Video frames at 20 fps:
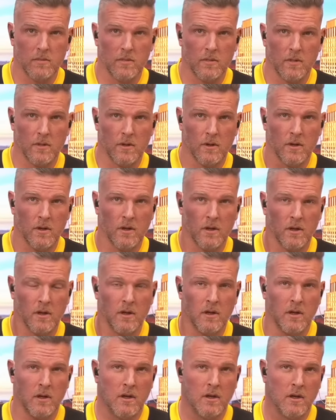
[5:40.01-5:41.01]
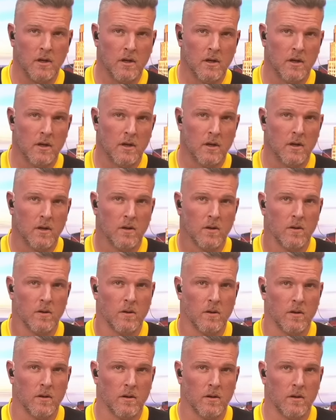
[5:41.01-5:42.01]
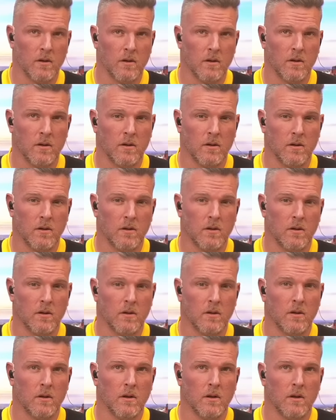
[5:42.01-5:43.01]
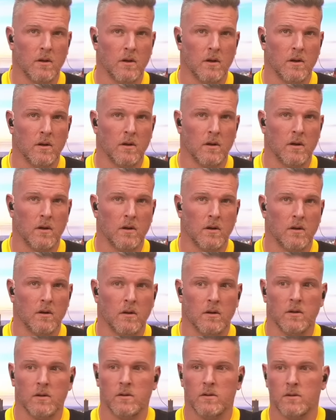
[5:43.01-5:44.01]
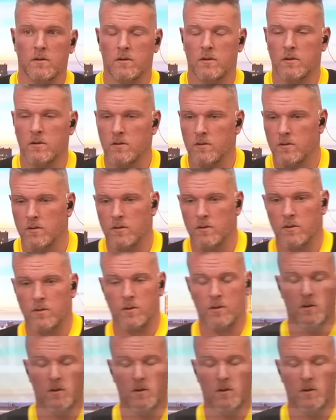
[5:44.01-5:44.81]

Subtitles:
No words are spoken by the person on screen.